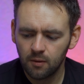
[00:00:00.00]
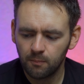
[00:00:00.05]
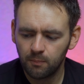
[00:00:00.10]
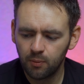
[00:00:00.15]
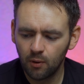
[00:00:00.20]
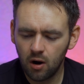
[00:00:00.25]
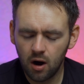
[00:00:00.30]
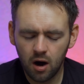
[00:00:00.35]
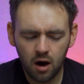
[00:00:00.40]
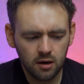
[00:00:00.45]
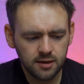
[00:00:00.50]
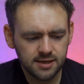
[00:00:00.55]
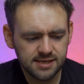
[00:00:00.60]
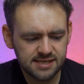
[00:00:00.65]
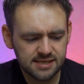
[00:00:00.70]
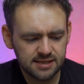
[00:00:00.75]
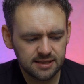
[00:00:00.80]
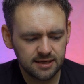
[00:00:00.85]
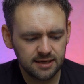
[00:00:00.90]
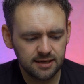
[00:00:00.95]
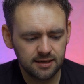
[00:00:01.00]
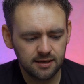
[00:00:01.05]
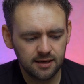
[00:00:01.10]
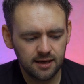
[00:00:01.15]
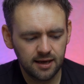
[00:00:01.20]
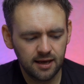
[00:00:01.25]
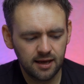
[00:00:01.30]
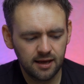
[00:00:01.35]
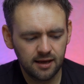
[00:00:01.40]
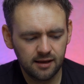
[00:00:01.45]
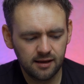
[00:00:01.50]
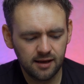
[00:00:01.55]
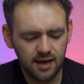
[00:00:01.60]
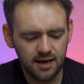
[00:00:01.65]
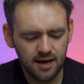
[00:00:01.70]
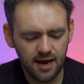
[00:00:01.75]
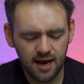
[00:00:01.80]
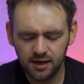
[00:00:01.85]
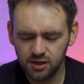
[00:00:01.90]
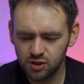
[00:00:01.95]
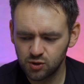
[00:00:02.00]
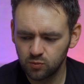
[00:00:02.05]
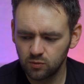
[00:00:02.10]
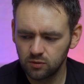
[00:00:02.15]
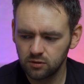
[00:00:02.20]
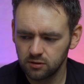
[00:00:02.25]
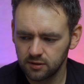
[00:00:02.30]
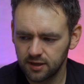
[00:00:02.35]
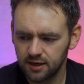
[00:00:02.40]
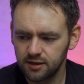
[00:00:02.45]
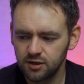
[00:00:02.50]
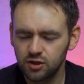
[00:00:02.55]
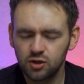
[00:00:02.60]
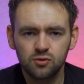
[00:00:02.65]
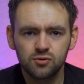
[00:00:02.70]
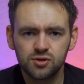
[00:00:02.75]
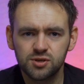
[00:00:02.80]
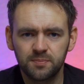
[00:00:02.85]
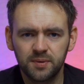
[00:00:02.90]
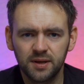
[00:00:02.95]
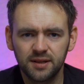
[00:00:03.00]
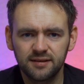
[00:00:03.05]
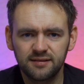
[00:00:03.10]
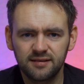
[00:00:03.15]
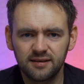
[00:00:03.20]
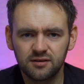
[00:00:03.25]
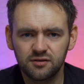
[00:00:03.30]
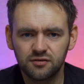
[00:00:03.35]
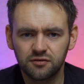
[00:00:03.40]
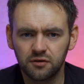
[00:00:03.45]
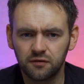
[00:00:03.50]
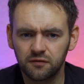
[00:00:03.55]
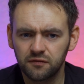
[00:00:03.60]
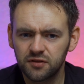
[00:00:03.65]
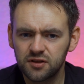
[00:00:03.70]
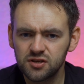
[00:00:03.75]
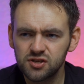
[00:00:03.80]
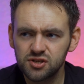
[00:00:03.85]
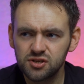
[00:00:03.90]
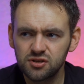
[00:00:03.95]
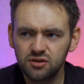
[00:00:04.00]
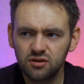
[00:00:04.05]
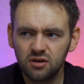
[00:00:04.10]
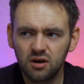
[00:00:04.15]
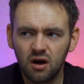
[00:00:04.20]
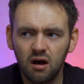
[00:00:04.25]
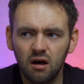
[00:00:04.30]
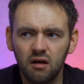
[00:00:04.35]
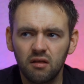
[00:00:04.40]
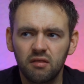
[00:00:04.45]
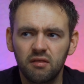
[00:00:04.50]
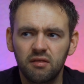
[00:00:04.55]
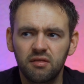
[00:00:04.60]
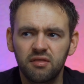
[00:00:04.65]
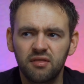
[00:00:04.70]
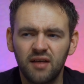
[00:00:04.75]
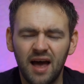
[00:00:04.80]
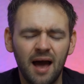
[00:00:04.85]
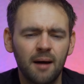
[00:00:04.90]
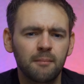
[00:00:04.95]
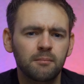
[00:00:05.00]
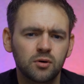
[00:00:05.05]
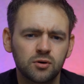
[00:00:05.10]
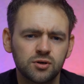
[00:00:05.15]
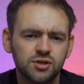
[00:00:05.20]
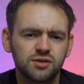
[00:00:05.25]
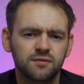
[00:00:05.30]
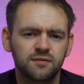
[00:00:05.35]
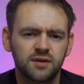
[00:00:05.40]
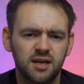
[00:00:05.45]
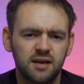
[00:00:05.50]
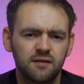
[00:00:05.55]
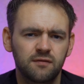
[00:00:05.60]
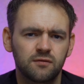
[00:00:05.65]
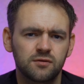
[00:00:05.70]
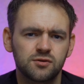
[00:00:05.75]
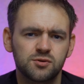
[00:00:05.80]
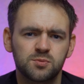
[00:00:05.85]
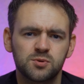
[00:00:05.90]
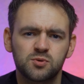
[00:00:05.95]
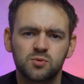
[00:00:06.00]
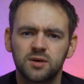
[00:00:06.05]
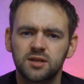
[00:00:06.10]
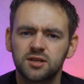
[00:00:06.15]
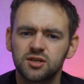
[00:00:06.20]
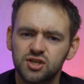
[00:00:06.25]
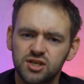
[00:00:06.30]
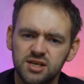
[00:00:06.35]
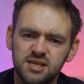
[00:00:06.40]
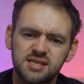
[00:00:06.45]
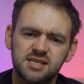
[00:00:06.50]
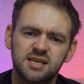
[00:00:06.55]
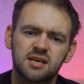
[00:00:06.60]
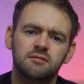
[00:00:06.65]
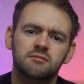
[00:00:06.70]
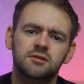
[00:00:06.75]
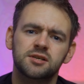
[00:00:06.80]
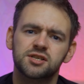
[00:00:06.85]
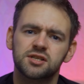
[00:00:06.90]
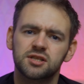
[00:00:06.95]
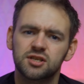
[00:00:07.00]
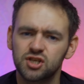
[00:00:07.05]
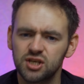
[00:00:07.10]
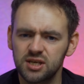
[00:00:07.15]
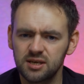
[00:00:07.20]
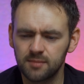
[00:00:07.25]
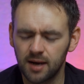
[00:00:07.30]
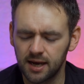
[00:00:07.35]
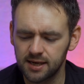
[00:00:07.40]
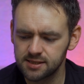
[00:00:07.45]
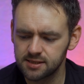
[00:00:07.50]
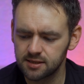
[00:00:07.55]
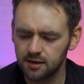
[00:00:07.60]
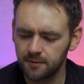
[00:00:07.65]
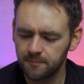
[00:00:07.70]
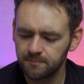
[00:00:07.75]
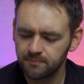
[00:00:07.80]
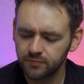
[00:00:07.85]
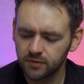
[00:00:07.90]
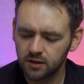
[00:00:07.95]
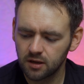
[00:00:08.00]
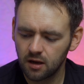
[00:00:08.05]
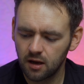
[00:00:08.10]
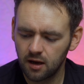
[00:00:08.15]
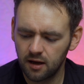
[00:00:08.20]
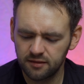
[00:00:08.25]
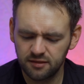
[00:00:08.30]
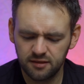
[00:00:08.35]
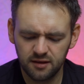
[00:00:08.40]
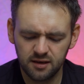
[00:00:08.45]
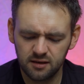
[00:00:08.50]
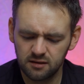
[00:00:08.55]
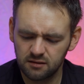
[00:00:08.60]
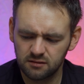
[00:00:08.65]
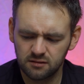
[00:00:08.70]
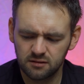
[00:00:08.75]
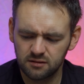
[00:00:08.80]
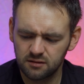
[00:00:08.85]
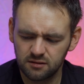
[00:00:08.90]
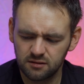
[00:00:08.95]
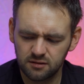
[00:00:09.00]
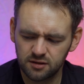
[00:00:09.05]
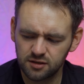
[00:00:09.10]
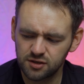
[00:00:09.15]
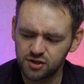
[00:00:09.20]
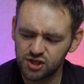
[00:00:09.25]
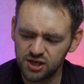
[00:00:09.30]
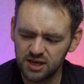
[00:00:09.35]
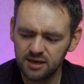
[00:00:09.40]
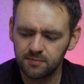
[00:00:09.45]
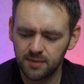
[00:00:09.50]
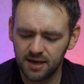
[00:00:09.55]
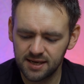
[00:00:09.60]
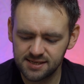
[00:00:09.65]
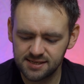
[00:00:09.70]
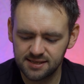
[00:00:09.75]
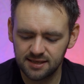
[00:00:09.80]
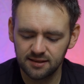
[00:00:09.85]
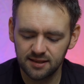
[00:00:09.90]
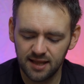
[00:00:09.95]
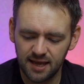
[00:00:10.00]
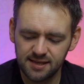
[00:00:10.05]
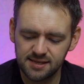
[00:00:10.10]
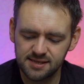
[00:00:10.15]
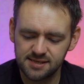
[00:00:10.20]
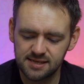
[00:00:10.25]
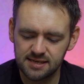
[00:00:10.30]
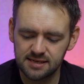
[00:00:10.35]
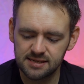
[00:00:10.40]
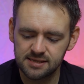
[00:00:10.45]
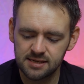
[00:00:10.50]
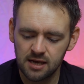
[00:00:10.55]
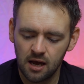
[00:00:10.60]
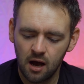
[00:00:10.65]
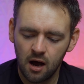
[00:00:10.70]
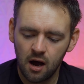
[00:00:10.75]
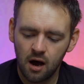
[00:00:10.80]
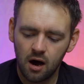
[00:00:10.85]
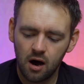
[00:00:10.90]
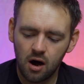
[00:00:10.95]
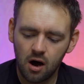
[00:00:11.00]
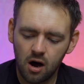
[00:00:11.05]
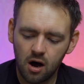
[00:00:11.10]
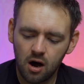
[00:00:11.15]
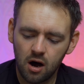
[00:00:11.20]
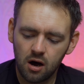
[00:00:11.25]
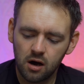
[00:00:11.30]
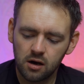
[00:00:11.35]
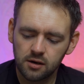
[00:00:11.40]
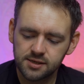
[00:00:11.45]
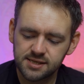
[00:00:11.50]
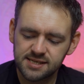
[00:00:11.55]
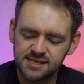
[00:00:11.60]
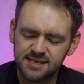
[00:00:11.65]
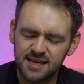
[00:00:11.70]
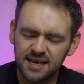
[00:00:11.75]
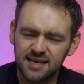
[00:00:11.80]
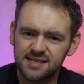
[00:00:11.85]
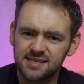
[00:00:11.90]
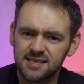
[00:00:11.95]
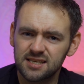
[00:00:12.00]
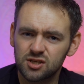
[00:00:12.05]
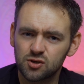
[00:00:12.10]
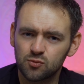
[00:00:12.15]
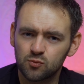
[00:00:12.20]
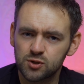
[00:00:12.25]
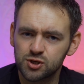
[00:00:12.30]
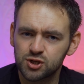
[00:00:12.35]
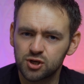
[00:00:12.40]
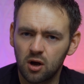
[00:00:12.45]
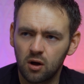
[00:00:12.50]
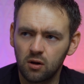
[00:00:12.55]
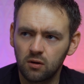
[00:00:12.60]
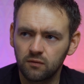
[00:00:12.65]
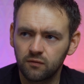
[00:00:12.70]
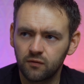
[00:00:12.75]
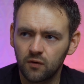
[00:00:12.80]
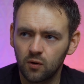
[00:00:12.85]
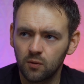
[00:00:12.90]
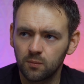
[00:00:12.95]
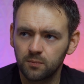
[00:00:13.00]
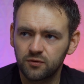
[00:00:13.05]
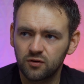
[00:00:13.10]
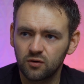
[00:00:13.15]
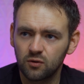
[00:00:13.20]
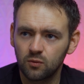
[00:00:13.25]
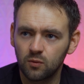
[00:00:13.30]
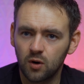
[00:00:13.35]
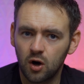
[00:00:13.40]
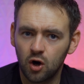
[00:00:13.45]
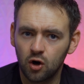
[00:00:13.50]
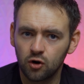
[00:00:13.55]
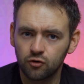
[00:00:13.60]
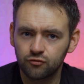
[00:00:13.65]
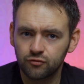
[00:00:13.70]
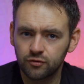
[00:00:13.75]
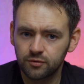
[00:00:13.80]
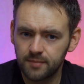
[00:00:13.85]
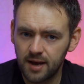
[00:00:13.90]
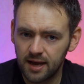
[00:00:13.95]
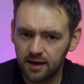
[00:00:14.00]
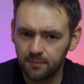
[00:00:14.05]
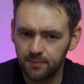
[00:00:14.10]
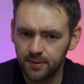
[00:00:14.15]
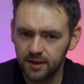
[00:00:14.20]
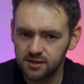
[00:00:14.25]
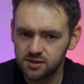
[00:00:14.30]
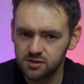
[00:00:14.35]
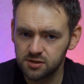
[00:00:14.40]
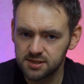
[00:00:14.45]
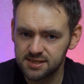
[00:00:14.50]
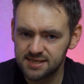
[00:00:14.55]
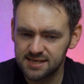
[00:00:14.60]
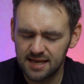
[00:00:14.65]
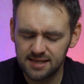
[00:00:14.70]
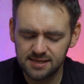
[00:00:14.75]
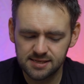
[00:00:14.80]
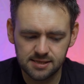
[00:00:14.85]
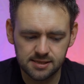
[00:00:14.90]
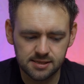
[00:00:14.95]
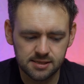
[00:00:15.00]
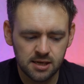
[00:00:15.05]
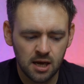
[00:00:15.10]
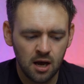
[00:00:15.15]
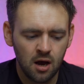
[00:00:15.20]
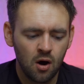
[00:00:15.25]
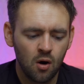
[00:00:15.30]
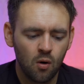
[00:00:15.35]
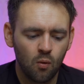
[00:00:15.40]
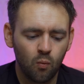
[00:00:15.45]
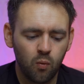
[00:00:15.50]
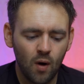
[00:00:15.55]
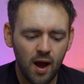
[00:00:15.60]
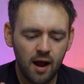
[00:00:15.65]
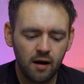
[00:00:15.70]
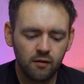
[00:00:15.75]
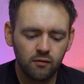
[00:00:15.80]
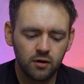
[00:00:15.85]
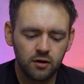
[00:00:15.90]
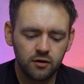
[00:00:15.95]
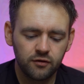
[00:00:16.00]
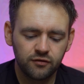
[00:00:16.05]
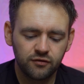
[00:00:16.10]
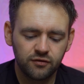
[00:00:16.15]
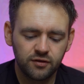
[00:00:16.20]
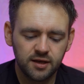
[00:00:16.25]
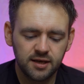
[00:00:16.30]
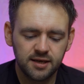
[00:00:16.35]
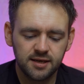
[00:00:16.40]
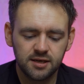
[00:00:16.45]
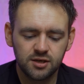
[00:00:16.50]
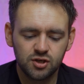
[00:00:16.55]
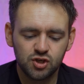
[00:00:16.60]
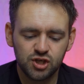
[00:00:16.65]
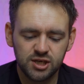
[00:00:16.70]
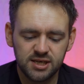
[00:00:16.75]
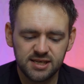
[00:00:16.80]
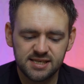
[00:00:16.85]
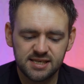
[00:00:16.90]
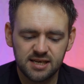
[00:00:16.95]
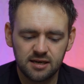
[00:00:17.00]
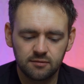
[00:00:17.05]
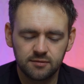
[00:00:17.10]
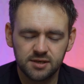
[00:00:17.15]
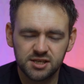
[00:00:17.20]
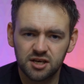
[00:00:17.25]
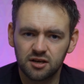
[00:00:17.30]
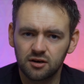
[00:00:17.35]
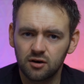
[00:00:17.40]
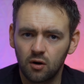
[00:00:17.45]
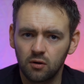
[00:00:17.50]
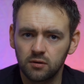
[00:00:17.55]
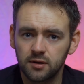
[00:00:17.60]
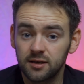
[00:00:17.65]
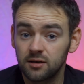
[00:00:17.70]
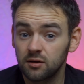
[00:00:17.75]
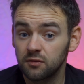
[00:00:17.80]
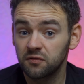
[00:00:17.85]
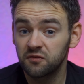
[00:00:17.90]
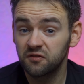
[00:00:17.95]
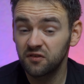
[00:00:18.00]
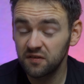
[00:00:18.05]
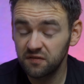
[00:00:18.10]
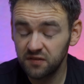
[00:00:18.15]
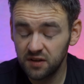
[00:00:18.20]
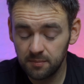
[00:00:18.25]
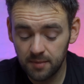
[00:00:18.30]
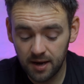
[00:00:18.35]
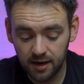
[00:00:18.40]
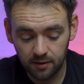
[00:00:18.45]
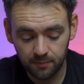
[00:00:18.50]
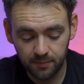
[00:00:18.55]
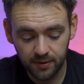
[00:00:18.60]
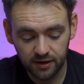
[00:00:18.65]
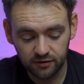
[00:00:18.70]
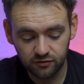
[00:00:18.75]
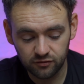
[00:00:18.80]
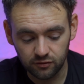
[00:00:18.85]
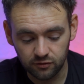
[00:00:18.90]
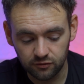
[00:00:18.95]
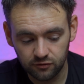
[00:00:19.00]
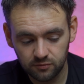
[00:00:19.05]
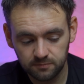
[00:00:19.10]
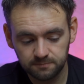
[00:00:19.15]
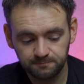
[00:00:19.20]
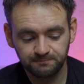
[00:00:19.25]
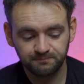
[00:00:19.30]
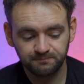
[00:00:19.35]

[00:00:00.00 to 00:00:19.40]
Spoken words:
But honestly, in actual kind of usability and stuff, there's not that much of a difference between the G Series and the G Master. I think the G Master lenses are stated to resolve up to 100 megapixel sensors, whereas the G Series can only do 50 megapixels,